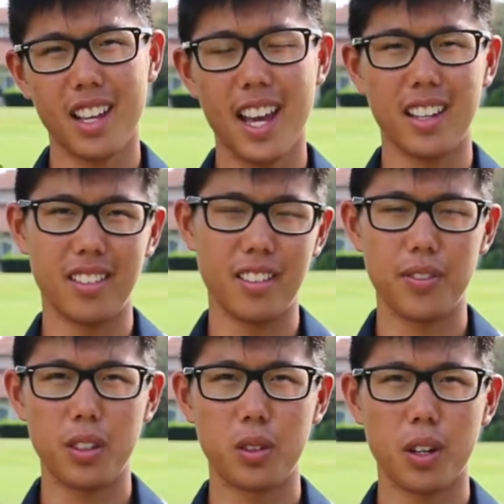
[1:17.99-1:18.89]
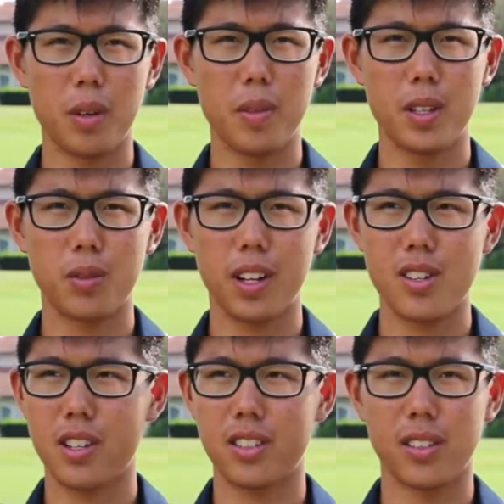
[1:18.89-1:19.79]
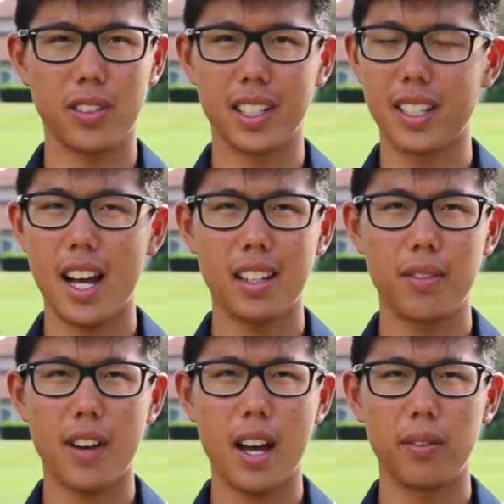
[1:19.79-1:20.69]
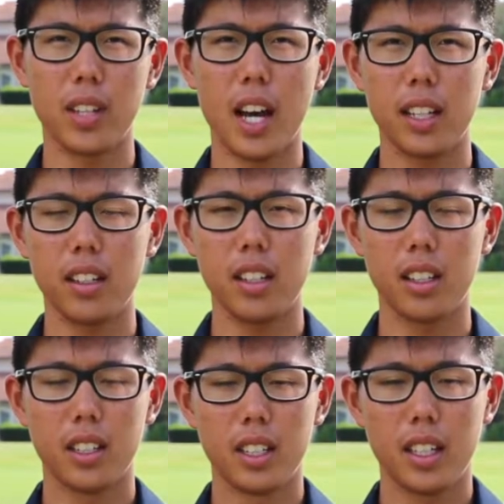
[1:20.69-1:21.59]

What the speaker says: I had a few tournaments where I shot something like 95, 90.